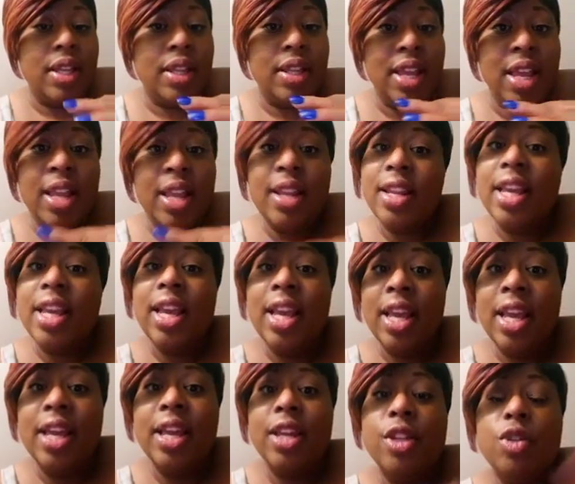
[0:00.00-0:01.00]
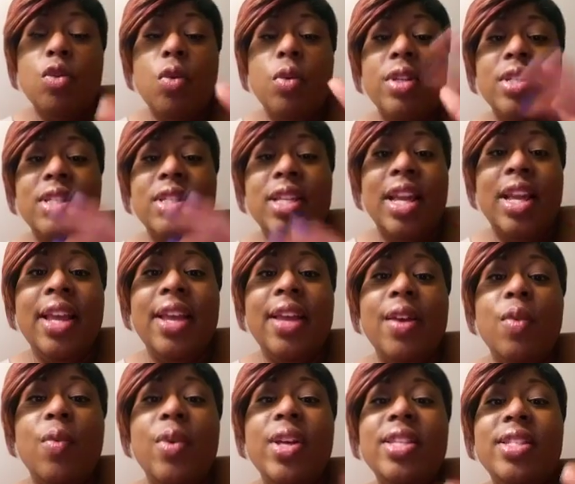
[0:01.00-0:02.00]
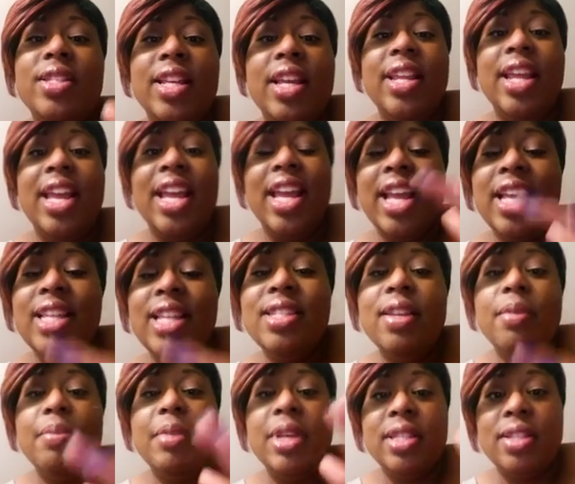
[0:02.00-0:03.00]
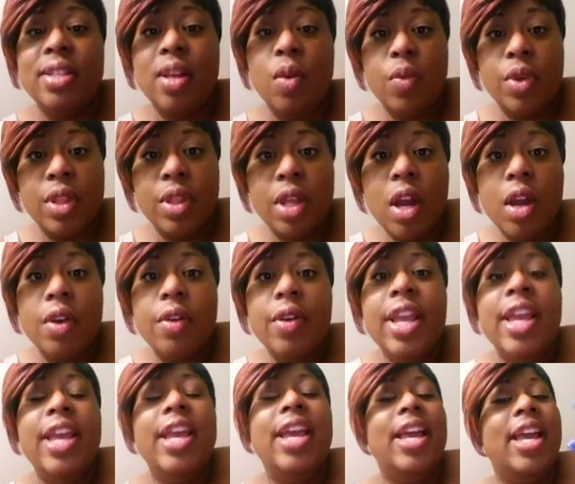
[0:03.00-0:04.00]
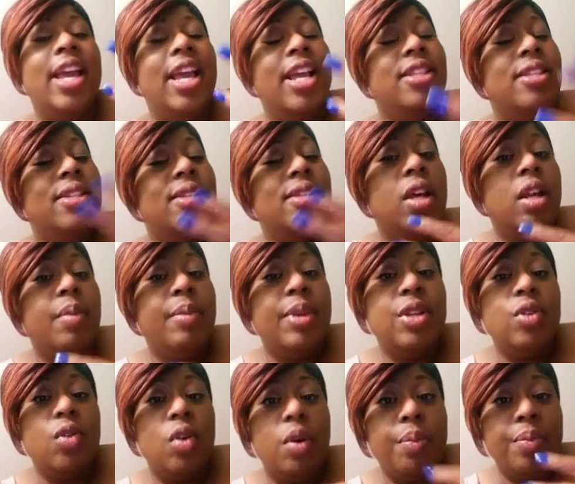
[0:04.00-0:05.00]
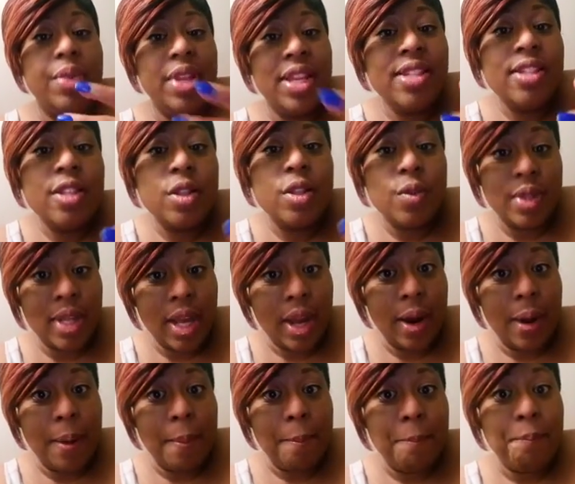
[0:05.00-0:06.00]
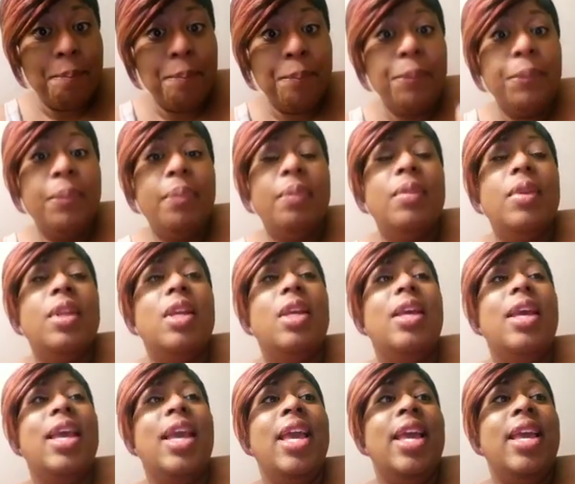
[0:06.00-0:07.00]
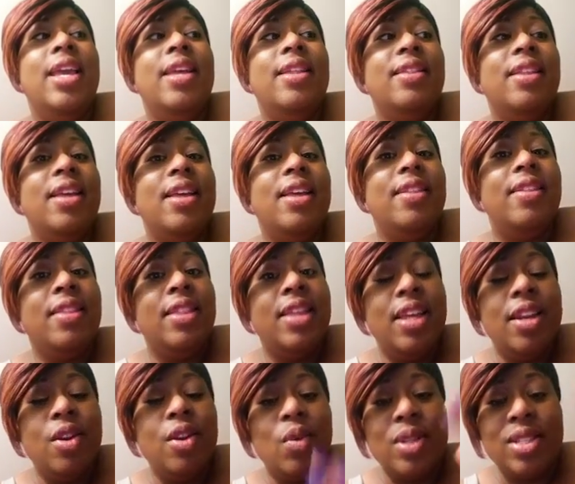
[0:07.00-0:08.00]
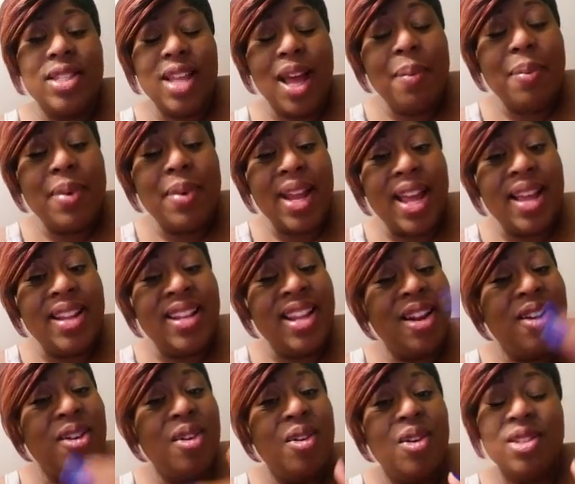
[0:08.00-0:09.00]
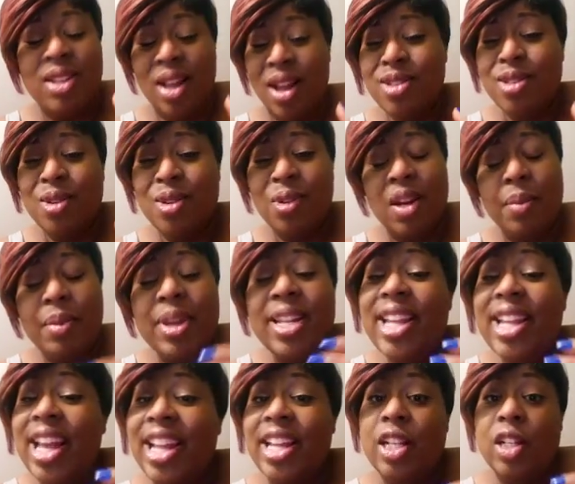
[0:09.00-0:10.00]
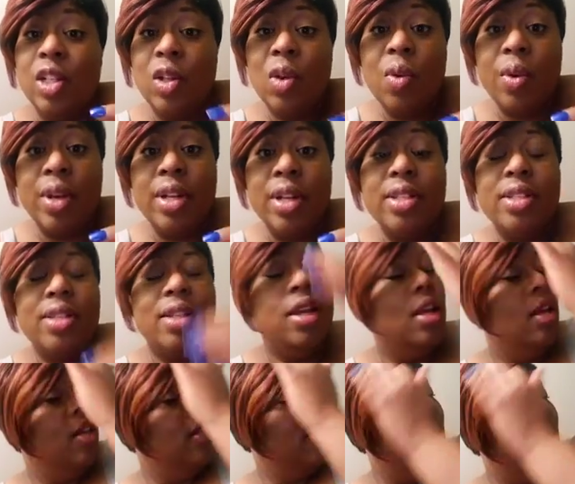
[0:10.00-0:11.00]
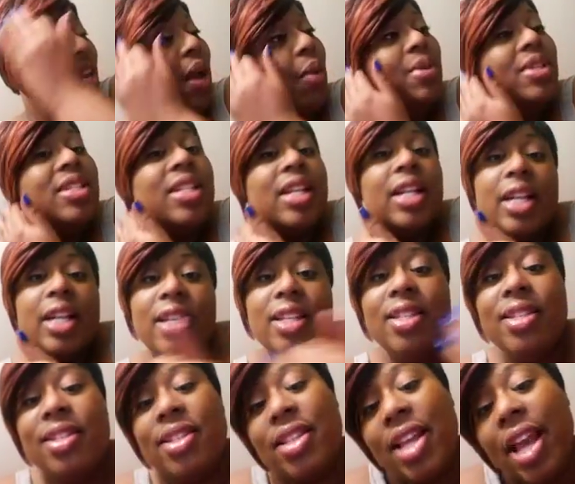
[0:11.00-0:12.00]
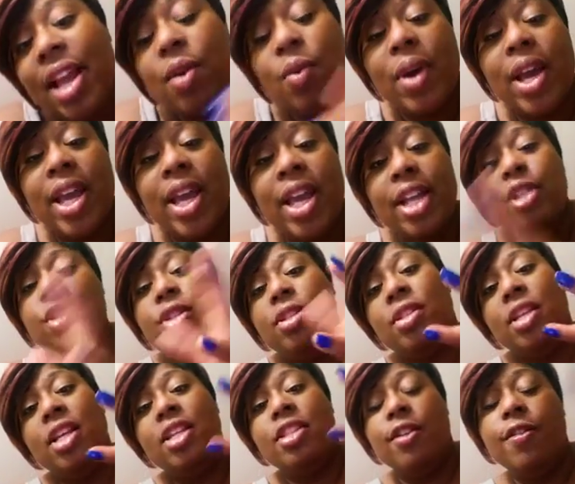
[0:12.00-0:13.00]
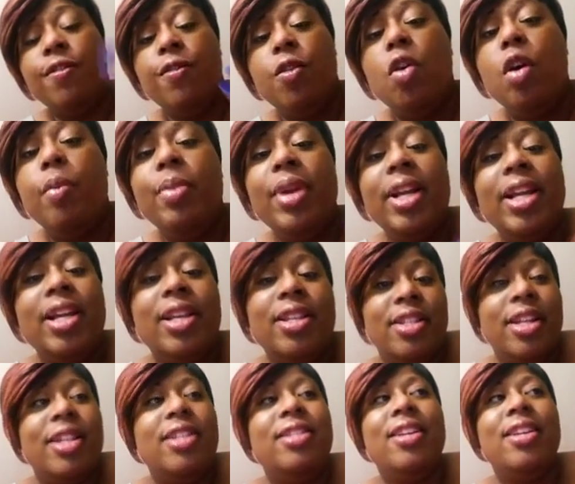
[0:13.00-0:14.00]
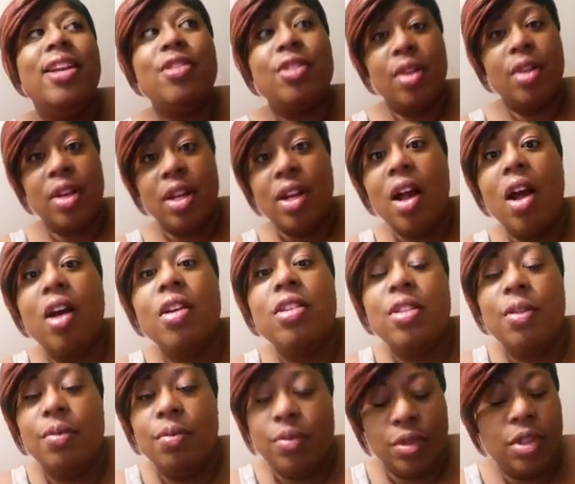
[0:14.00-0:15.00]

in the end, towards the end, we see that Issa meets up with her and Issa's gonna be doing business with her. And then on top of that, that girl's also going to be dating Lawrence. So that was a good segue into season 4 because there's going to cause some,